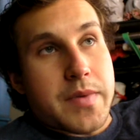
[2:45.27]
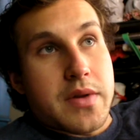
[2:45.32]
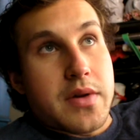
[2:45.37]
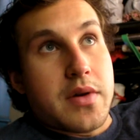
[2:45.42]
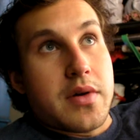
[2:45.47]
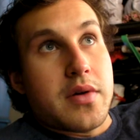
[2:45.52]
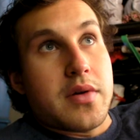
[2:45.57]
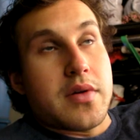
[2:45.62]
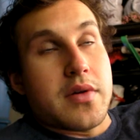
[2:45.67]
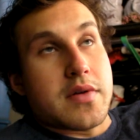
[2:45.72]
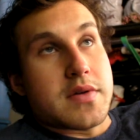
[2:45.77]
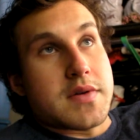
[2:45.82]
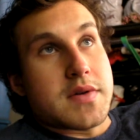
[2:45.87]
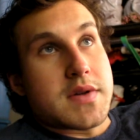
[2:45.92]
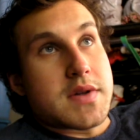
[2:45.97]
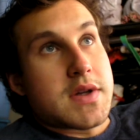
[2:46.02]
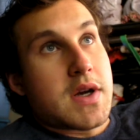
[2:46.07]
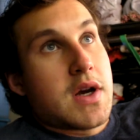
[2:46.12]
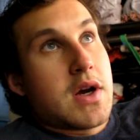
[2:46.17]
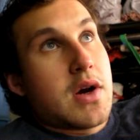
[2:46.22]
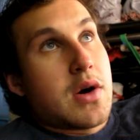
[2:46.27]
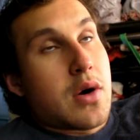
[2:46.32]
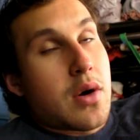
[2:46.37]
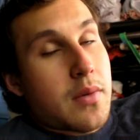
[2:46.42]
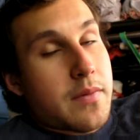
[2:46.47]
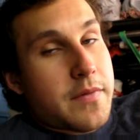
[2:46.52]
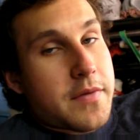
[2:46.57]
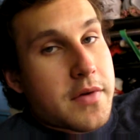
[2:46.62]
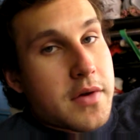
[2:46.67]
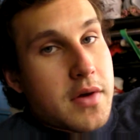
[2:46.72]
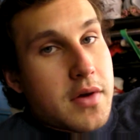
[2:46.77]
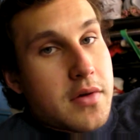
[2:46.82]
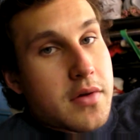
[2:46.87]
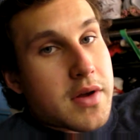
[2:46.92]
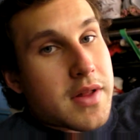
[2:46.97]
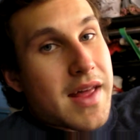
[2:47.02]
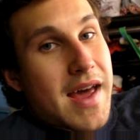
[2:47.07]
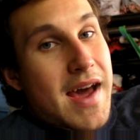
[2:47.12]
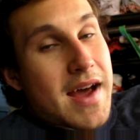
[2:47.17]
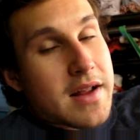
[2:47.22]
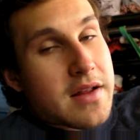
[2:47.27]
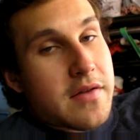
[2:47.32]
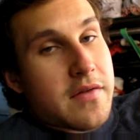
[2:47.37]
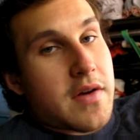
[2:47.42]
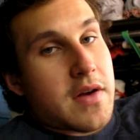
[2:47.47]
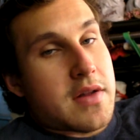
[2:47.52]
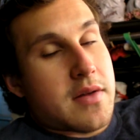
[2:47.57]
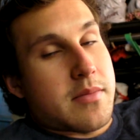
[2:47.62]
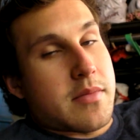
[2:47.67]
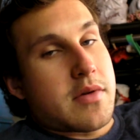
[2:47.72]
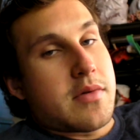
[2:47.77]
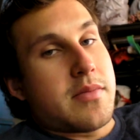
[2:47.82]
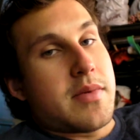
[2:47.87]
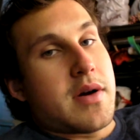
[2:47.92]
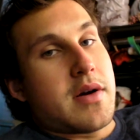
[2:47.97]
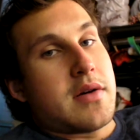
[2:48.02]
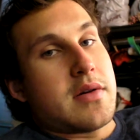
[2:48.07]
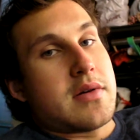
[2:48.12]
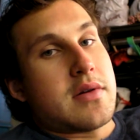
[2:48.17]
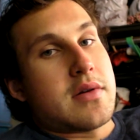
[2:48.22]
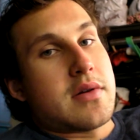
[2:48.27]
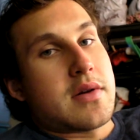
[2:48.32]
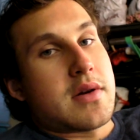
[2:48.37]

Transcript: you, there's hopefully you can activate them a little better